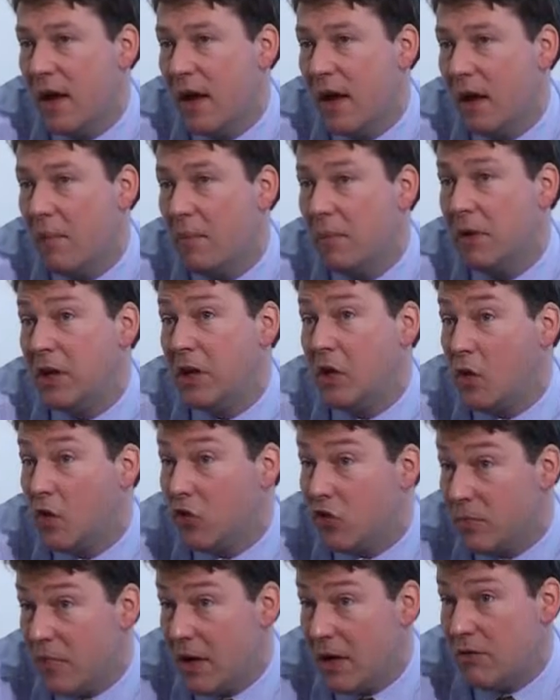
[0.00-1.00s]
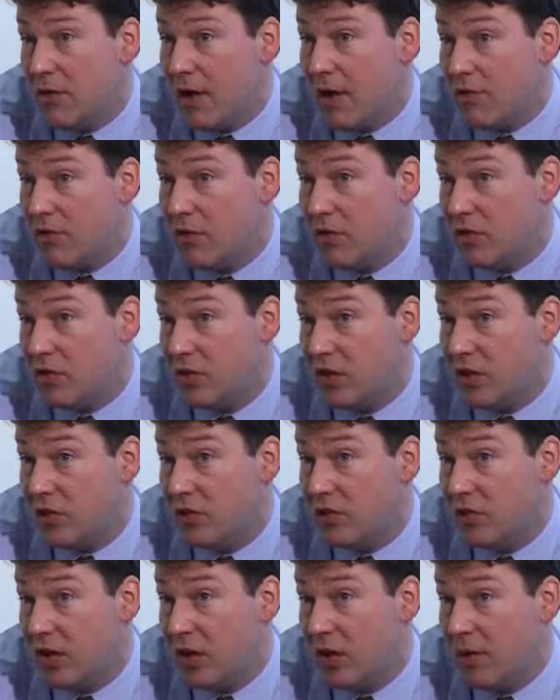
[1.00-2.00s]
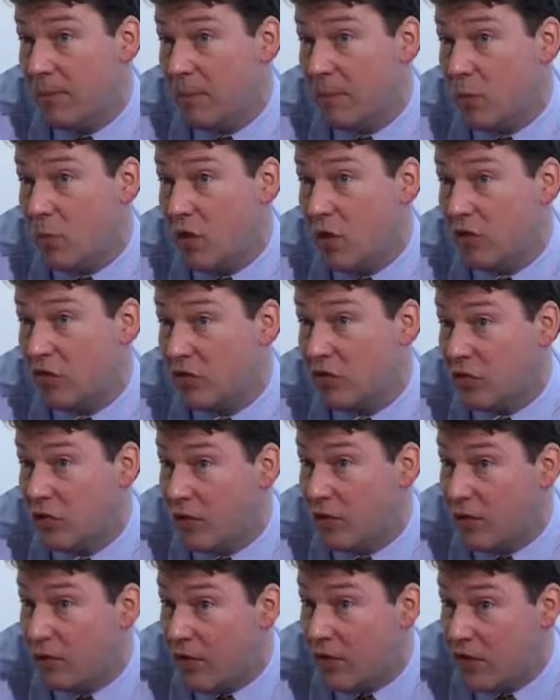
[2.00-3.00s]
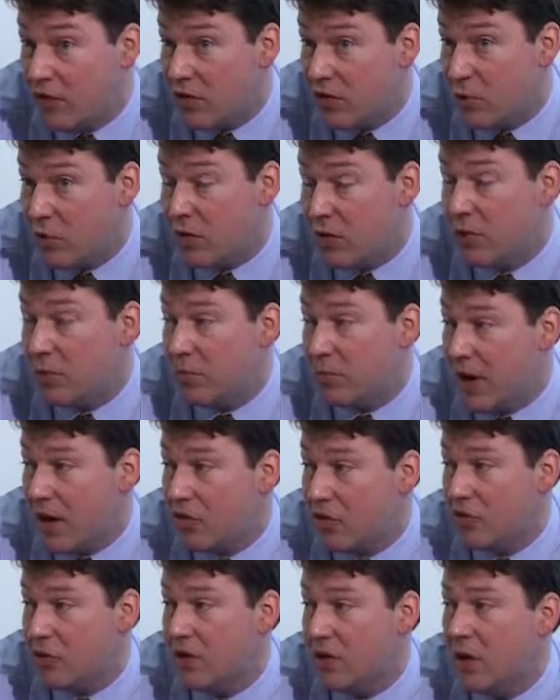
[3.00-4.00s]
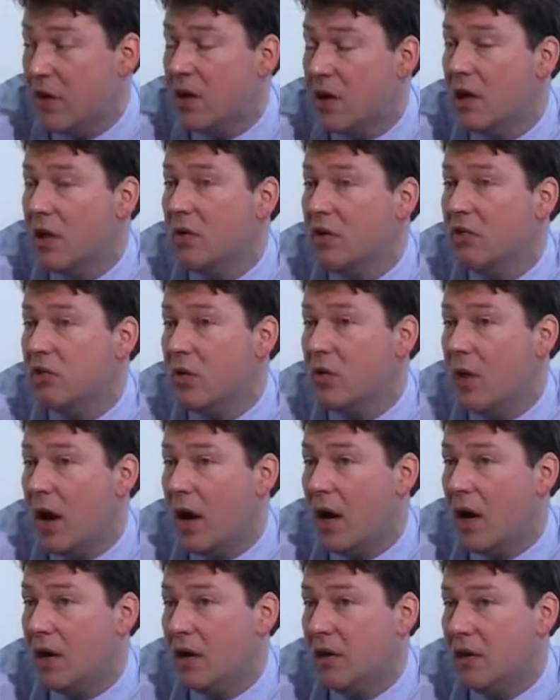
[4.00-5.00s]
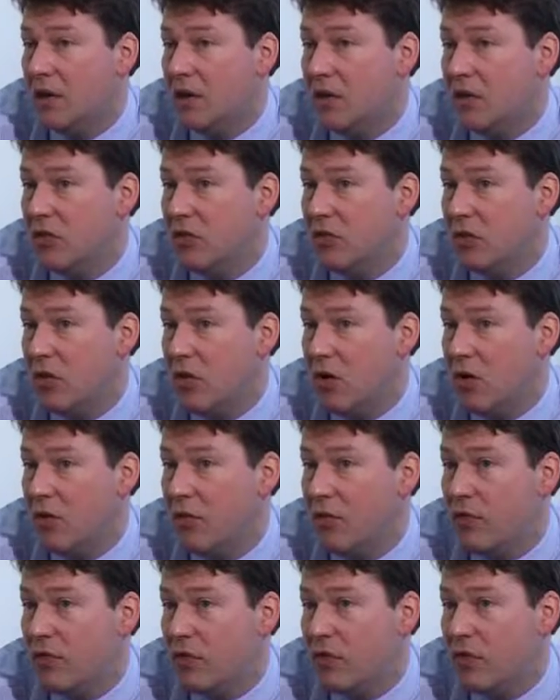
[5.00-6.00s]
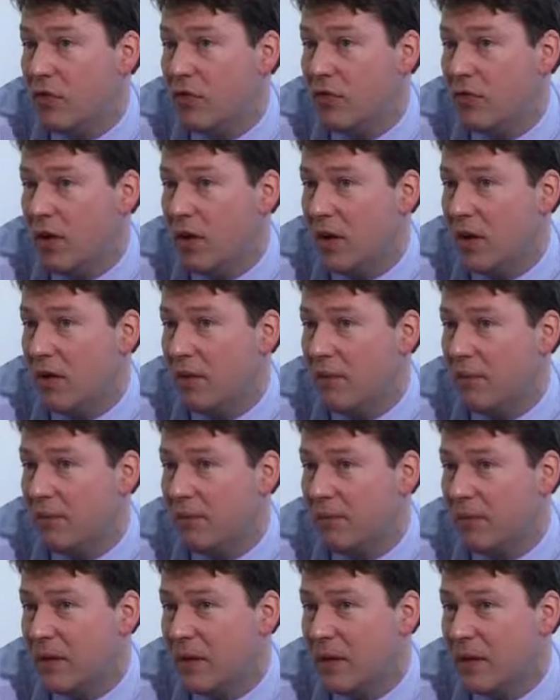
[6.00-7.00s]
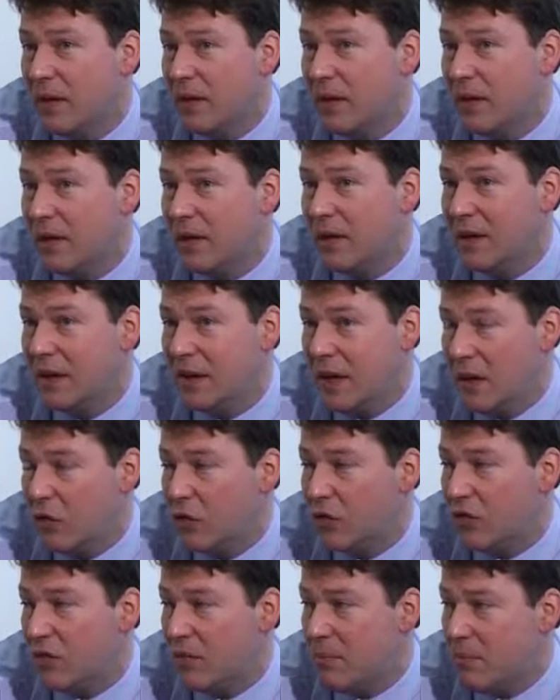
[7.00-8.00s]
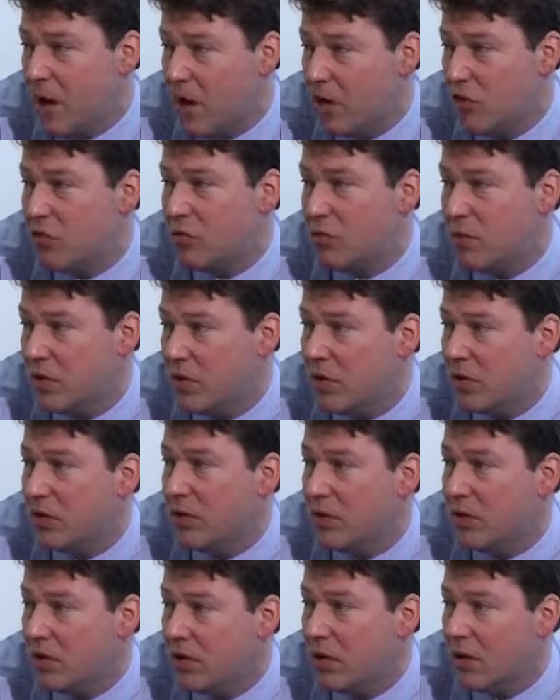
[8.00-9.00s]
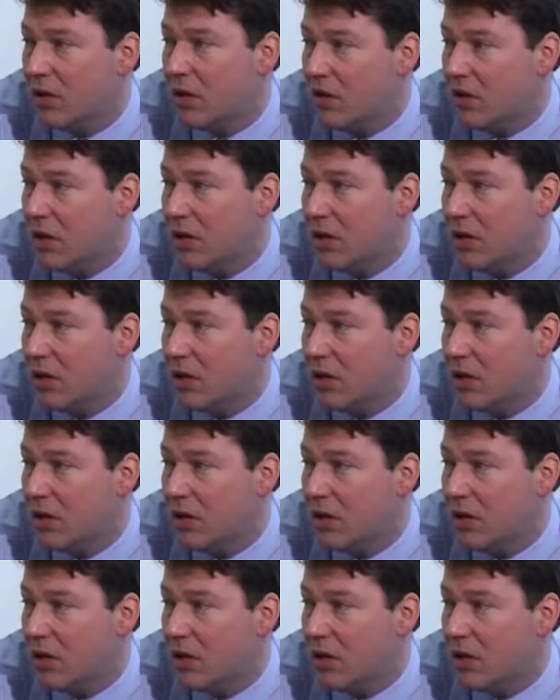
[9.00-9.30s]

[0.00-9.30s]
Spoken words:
But he also made references, which sort of fits in with the depression, to ideas of sort of guilt and punishment and